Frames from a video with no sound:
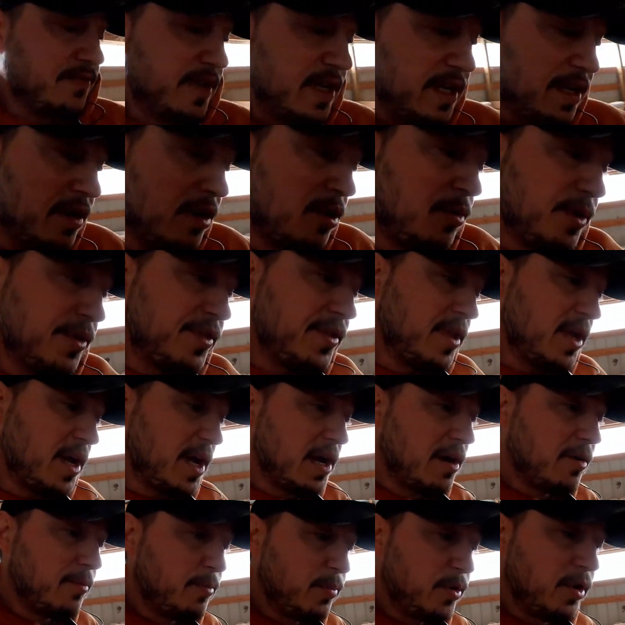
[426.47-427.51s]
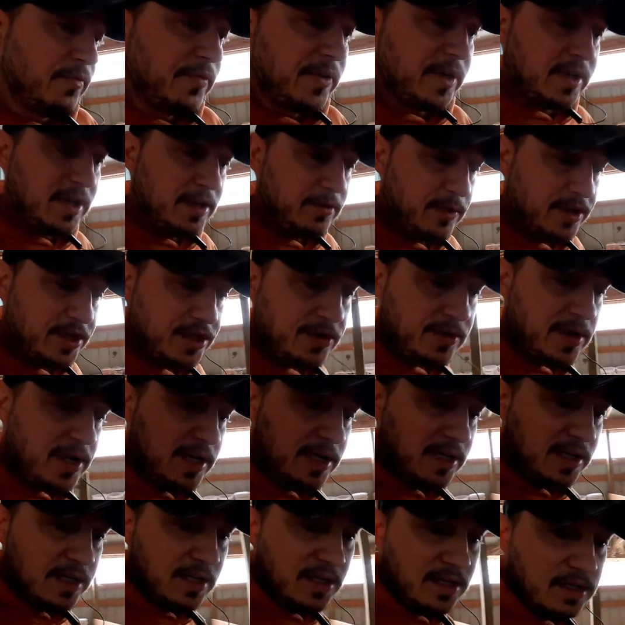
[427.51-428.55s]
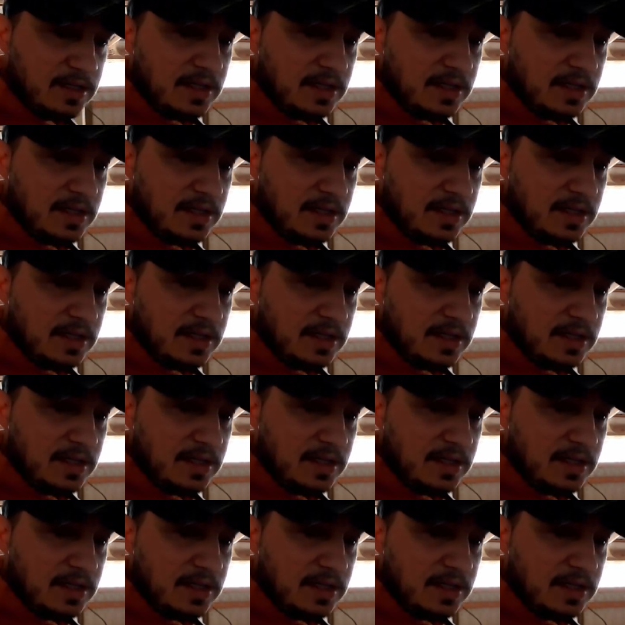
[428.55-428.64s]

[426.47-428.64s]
video with how perfectly we train